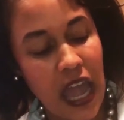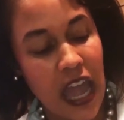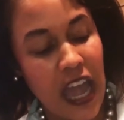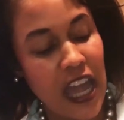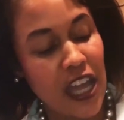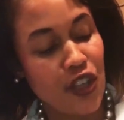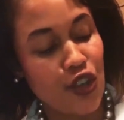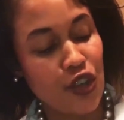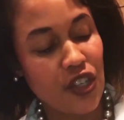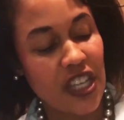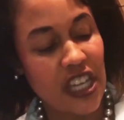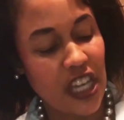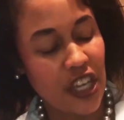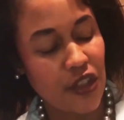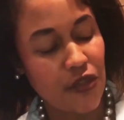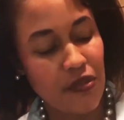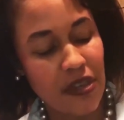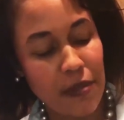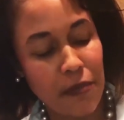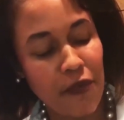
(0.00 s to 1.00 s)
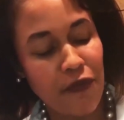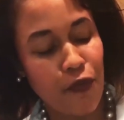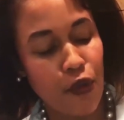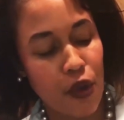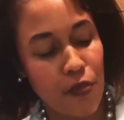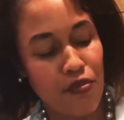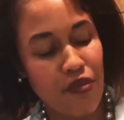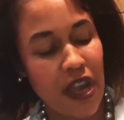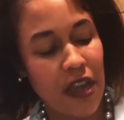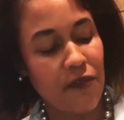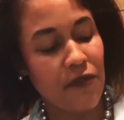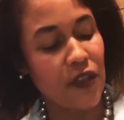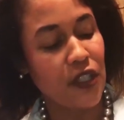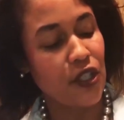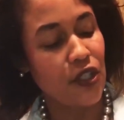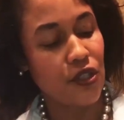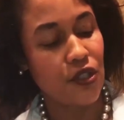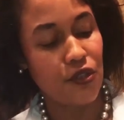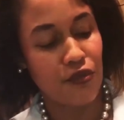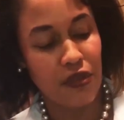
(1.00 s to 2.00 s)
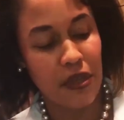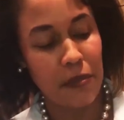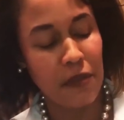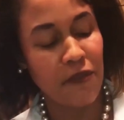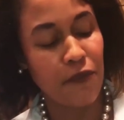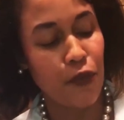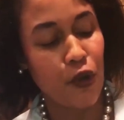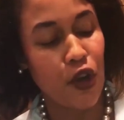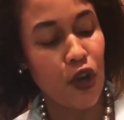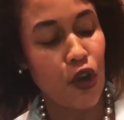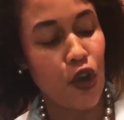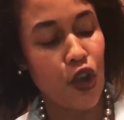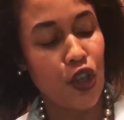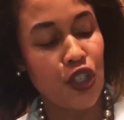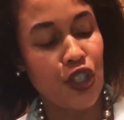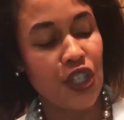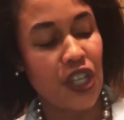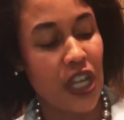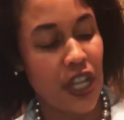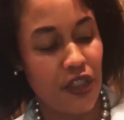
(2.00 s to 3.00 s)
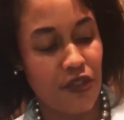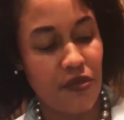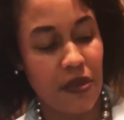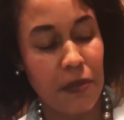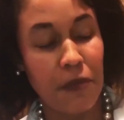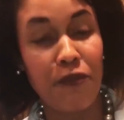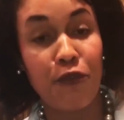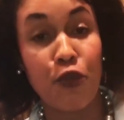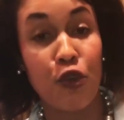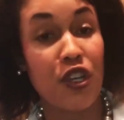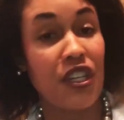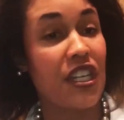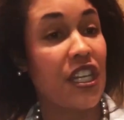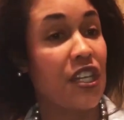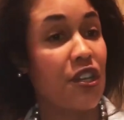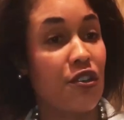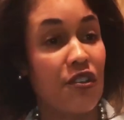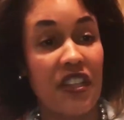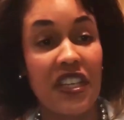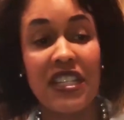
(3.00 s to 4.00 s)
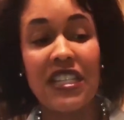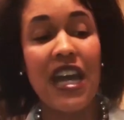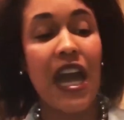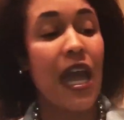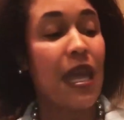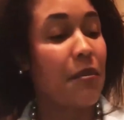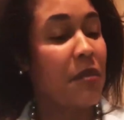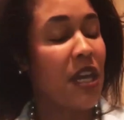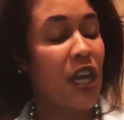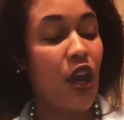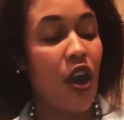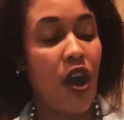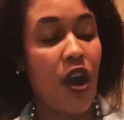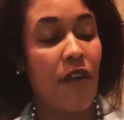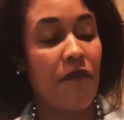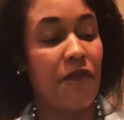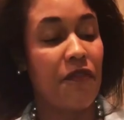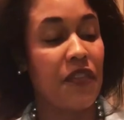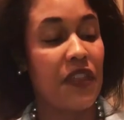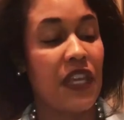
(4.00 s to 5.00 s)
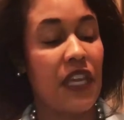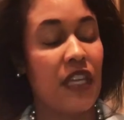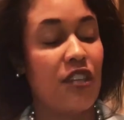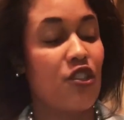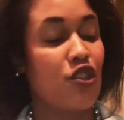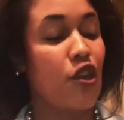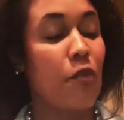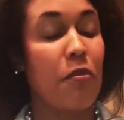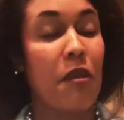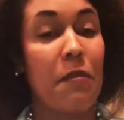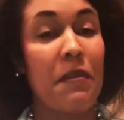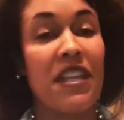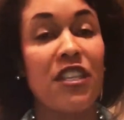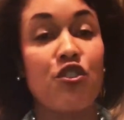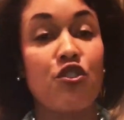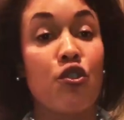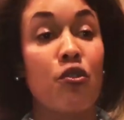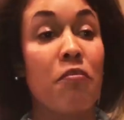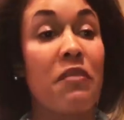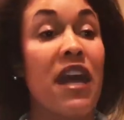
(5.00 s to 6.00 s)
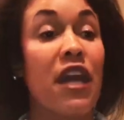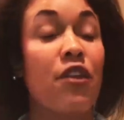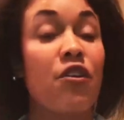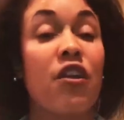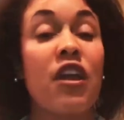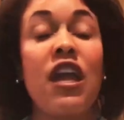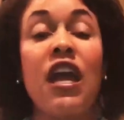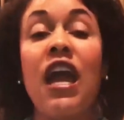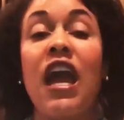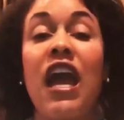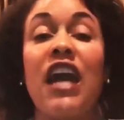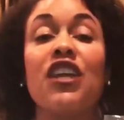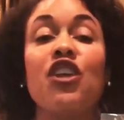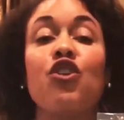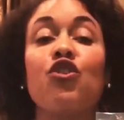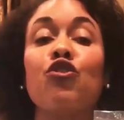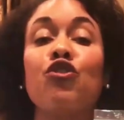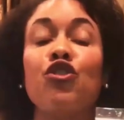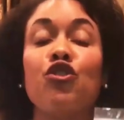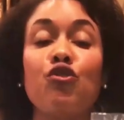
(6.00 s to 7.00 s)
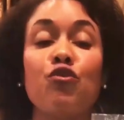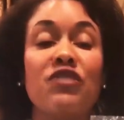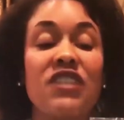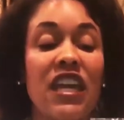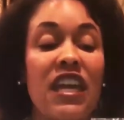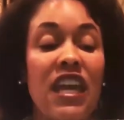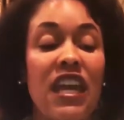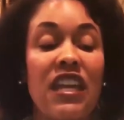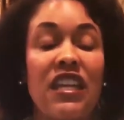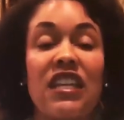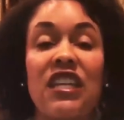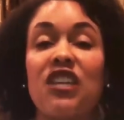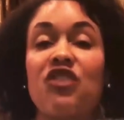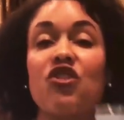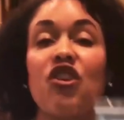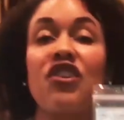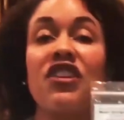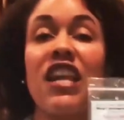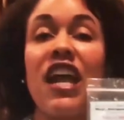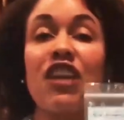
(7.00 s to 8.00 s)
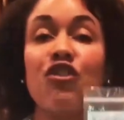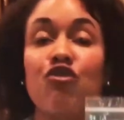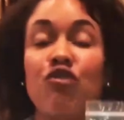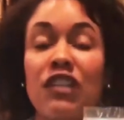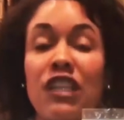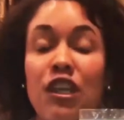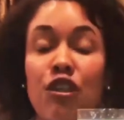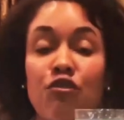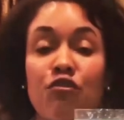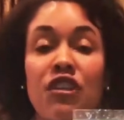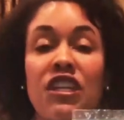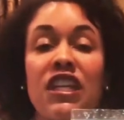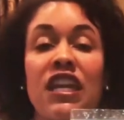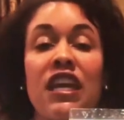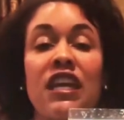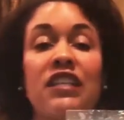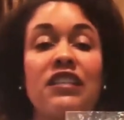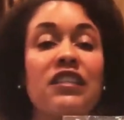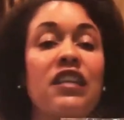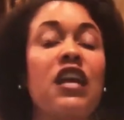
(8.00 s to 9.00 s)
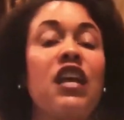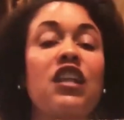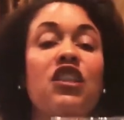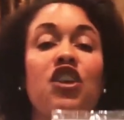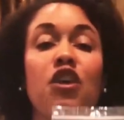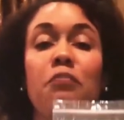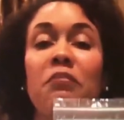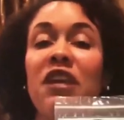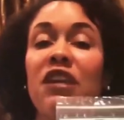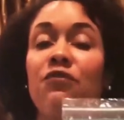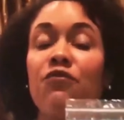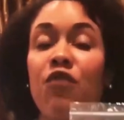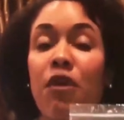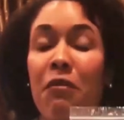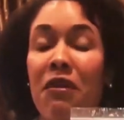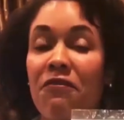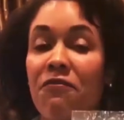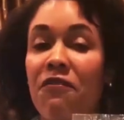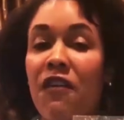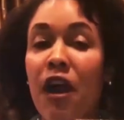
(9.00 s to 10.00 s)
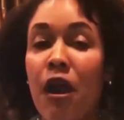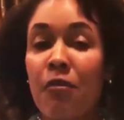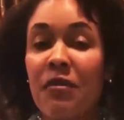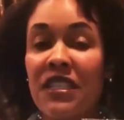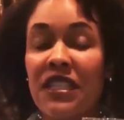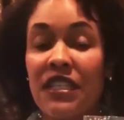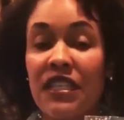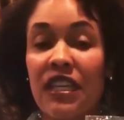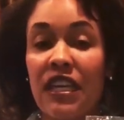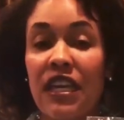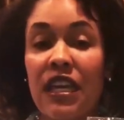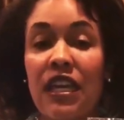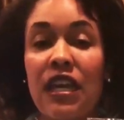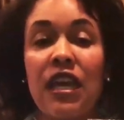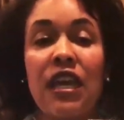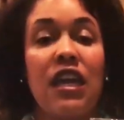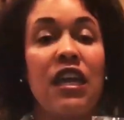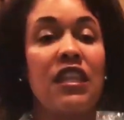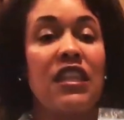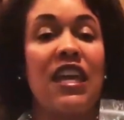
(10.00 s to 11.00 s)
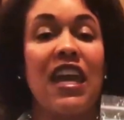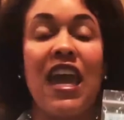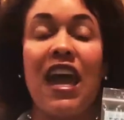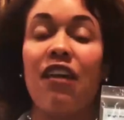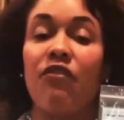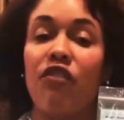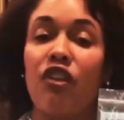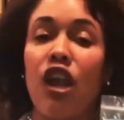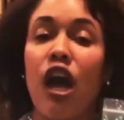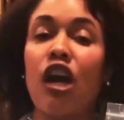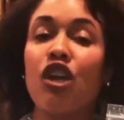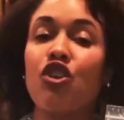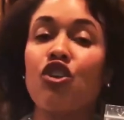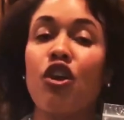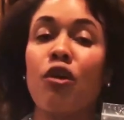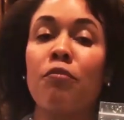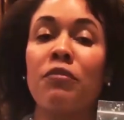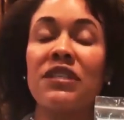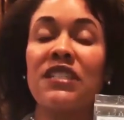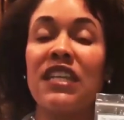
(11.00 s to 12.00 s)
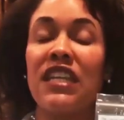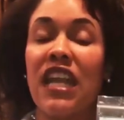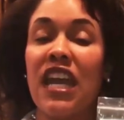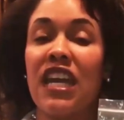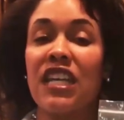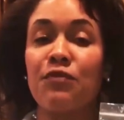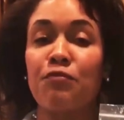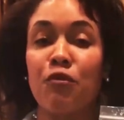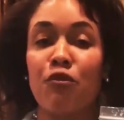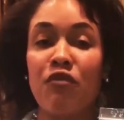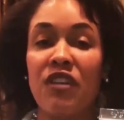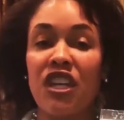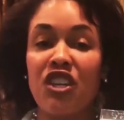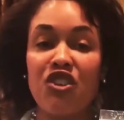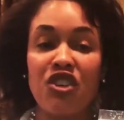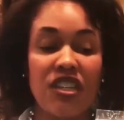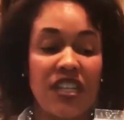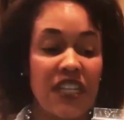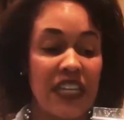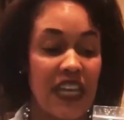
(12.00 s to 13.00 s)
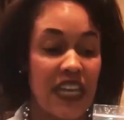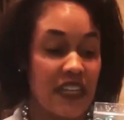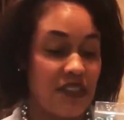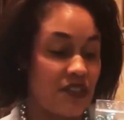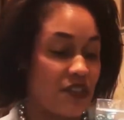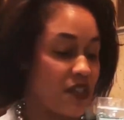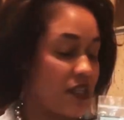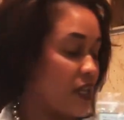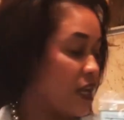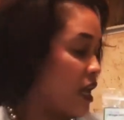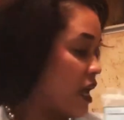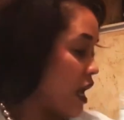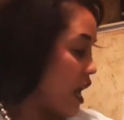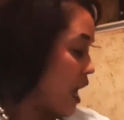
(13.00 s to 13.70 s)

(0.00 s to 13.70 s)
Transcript: and you take three before breakfast three before lunch and three before dinner the timing of the supplements don't matter and the good news again these are natural ingredients they're made from a pharmacy they have lot numbers and expiration dates